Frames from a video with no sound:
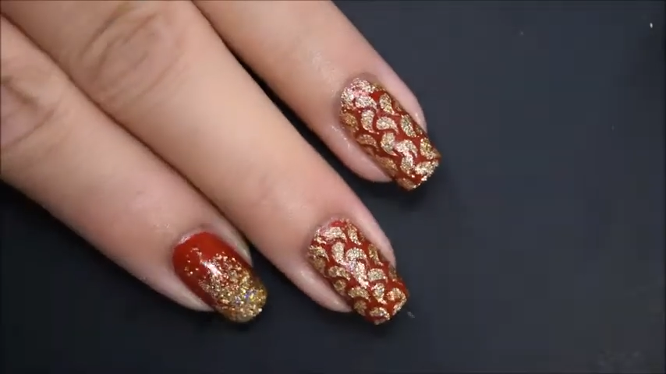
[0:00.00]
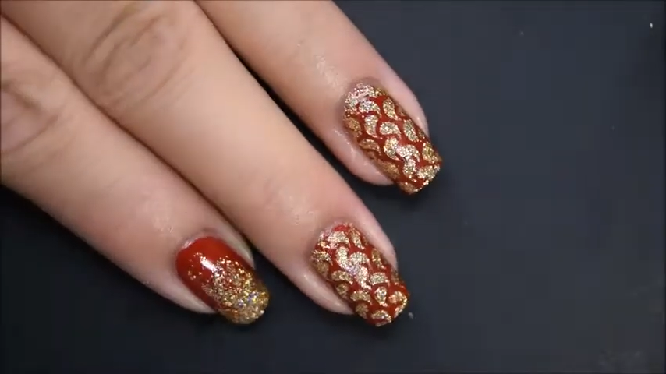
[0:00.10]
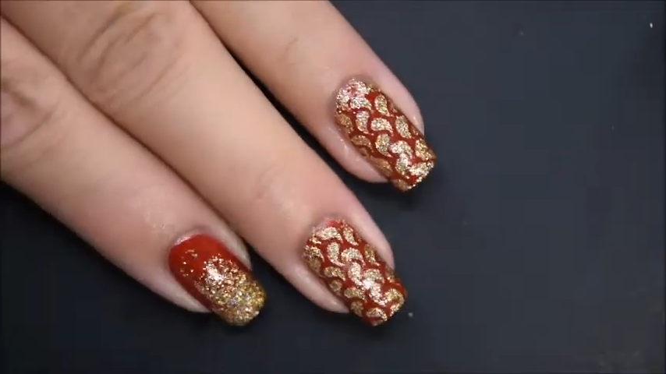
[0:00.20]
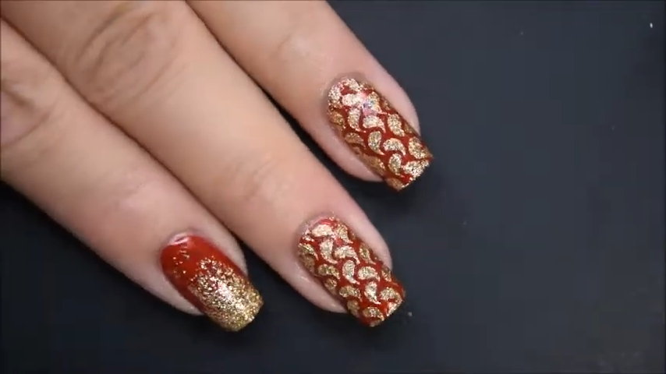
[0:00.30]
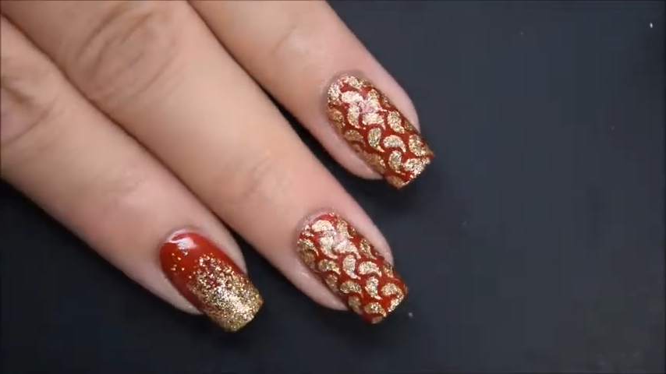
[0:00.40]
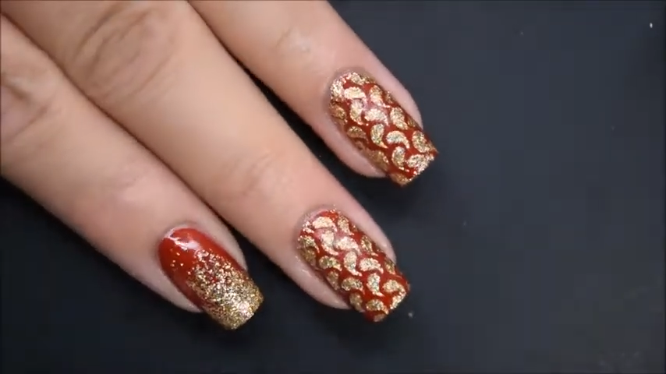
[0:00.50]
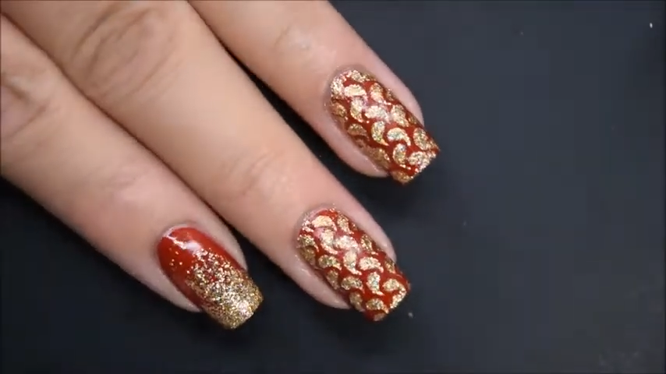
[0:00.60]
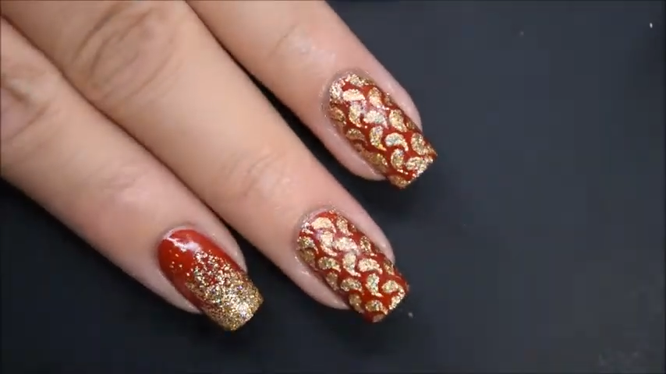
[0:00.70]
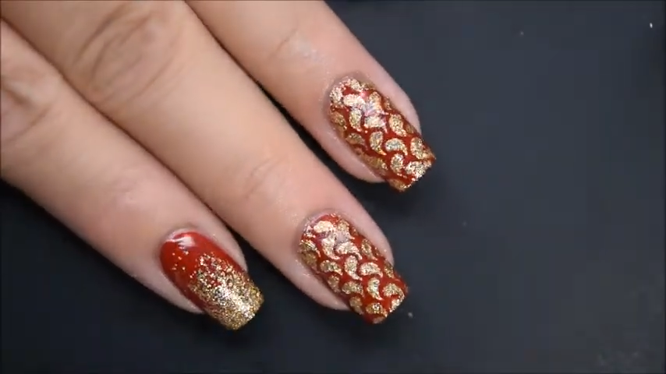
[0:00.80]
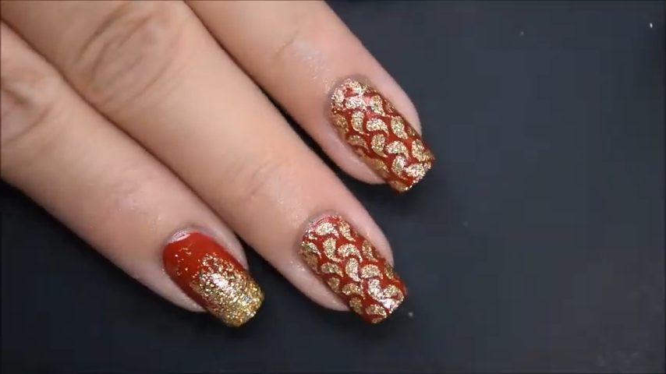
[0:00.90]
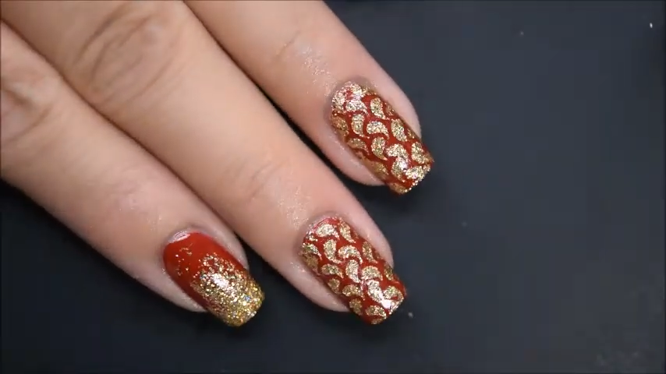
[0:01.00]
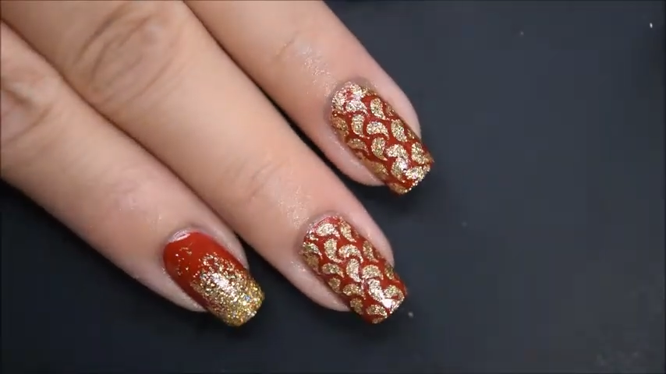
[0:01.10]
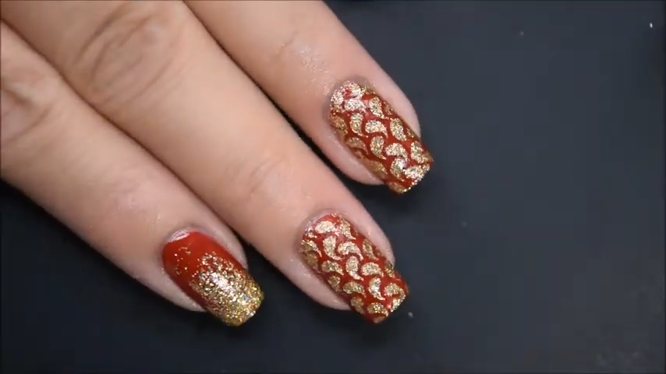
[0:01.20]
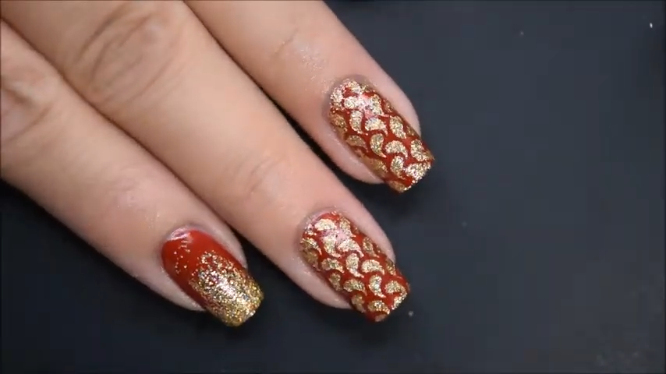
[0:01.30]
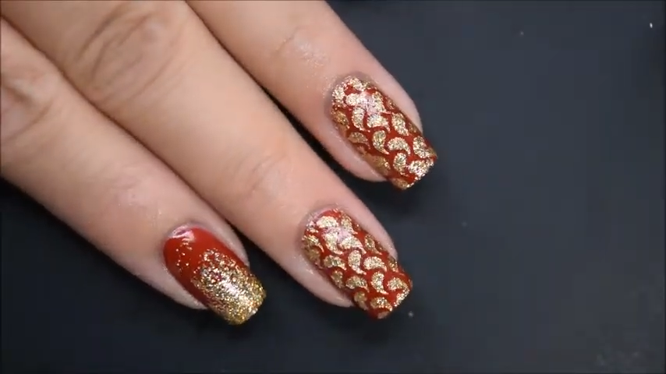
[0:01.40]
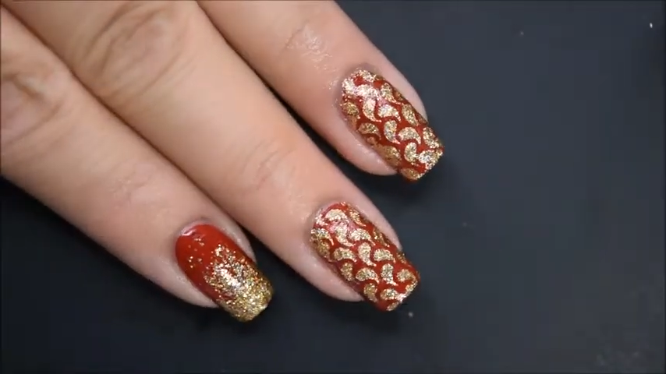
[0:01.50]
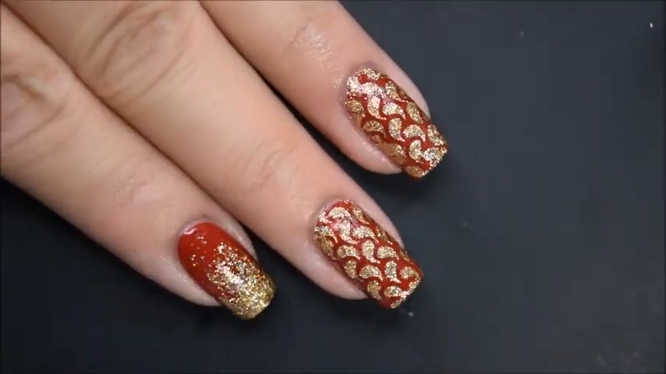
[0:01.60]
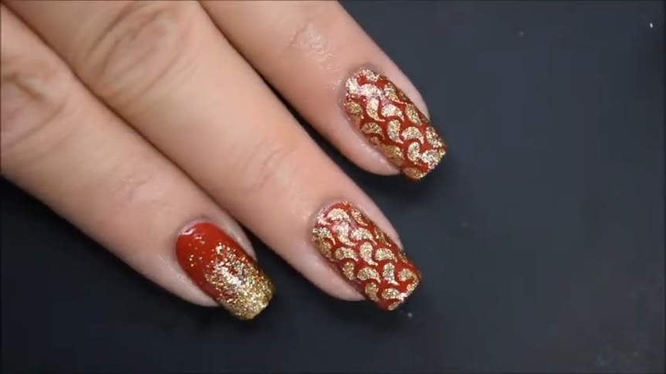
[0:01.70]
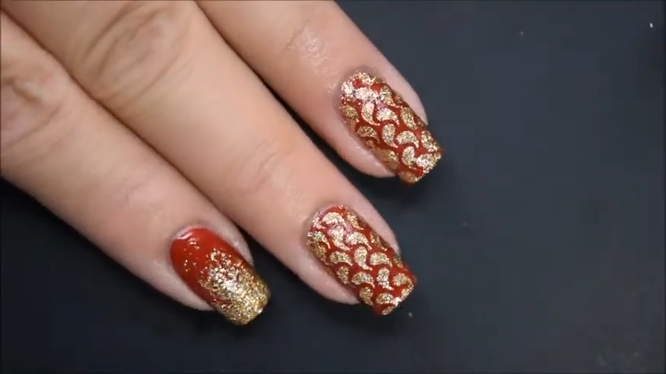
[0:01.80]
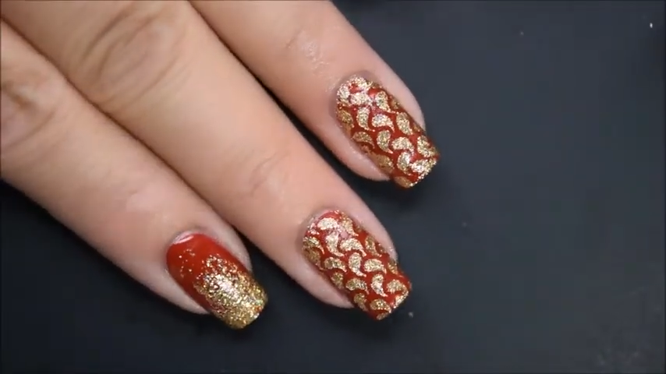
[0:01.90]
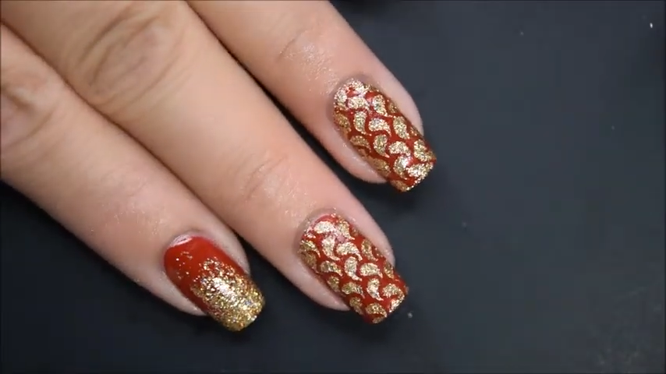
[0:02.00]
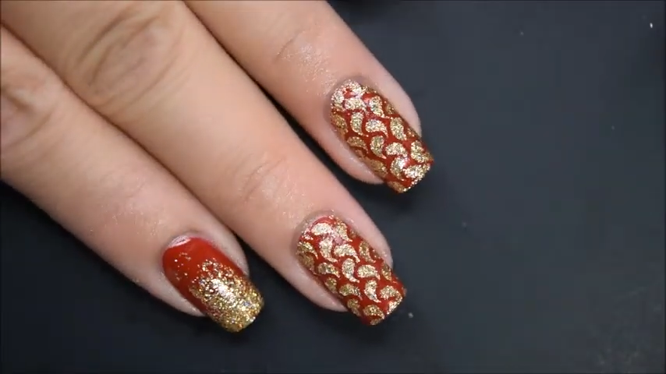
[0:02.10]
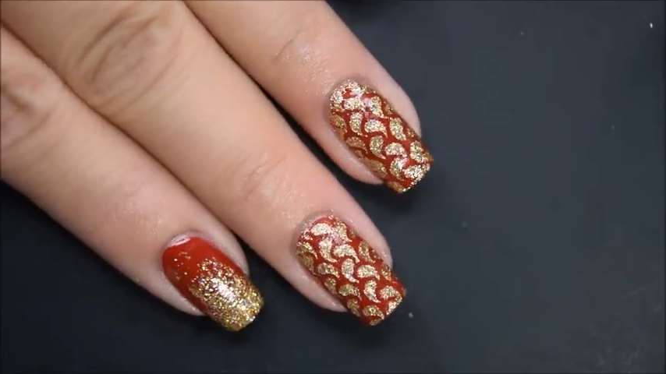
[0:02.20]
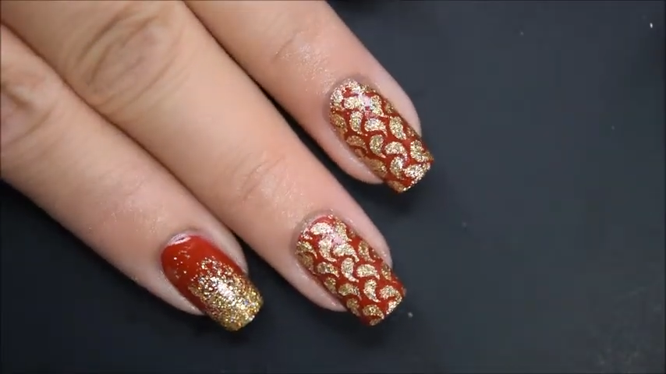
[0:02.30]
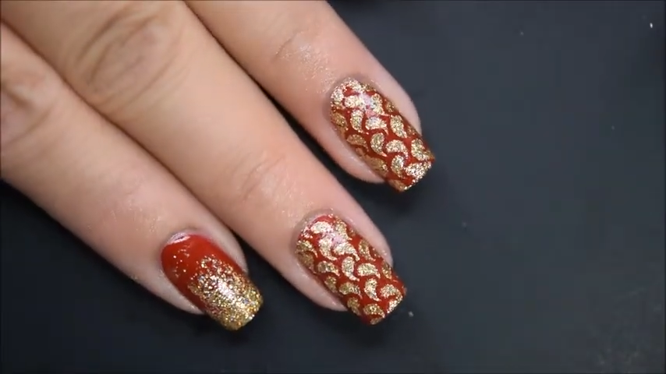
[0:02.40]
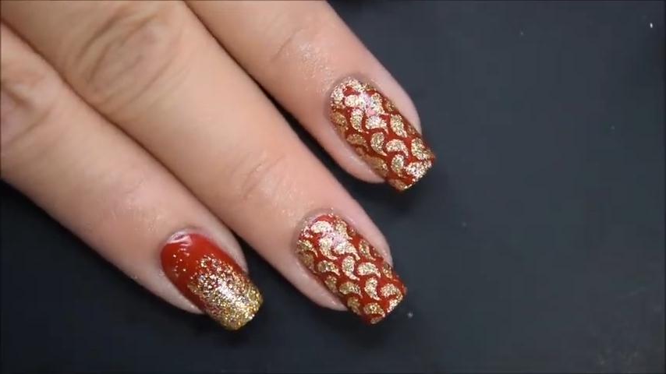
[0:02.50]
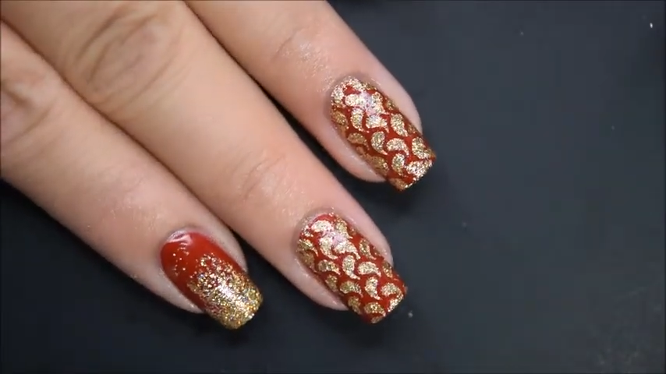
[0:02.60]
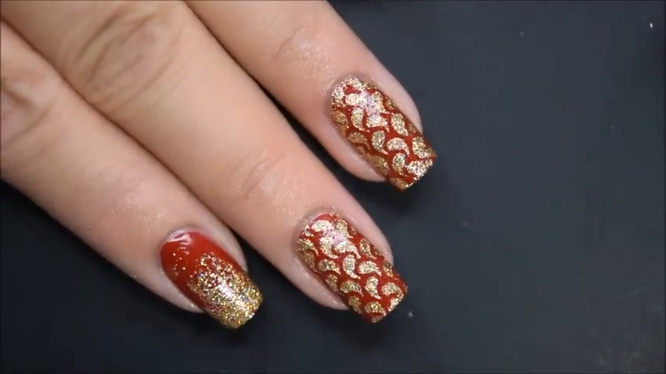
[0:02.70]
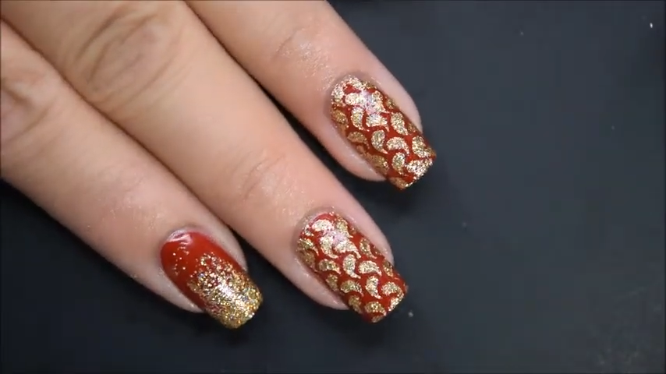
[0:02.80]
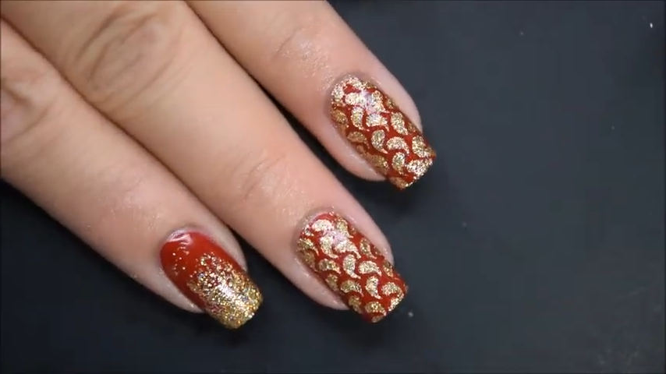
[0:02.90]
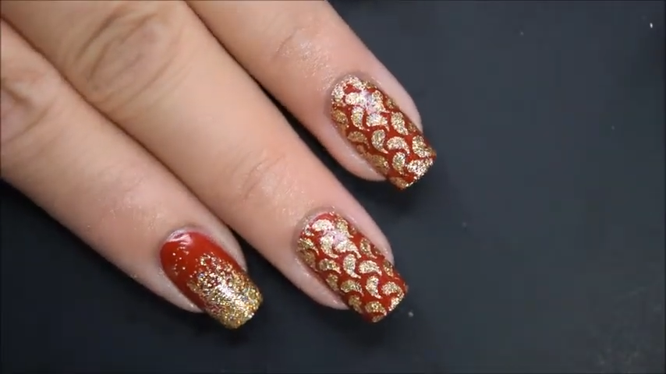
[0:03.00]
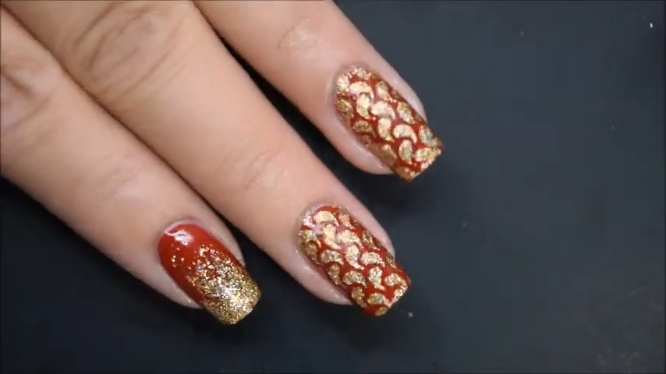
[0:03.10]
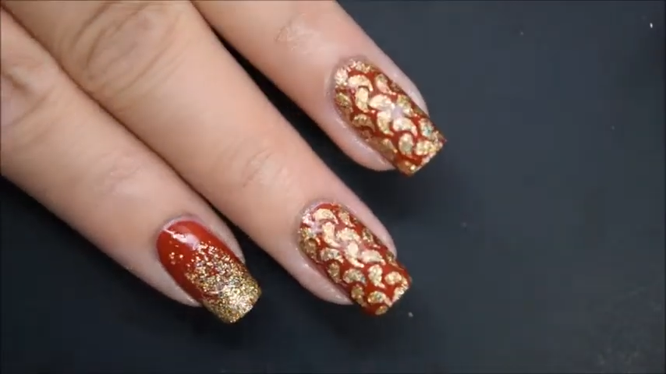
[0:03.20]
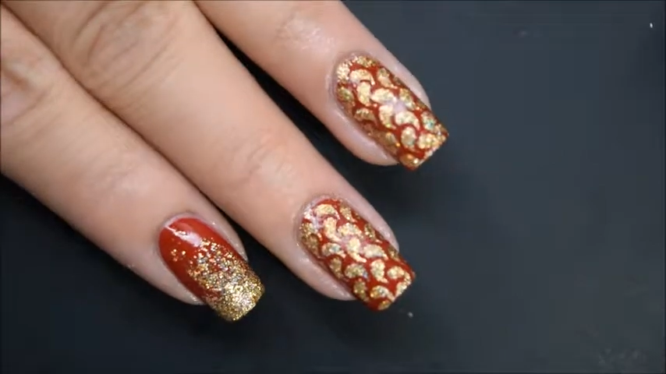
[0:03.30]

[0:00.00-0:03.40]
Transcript: (no speaker visible)